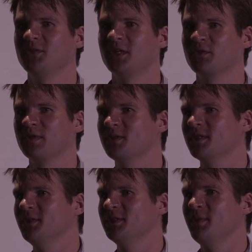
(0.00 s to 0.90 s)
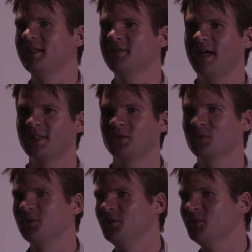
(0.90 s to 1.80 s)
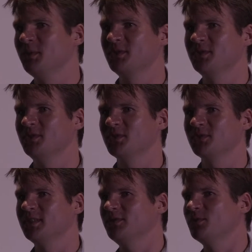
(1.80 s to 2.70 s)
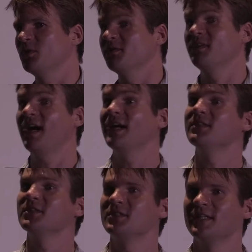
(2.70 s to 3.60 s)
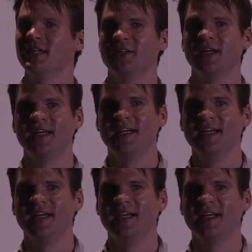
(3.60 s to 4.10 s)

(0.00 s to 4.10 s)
If you can remember going to manufacturers' booths maybe 2, 3, 4, 5 years ago,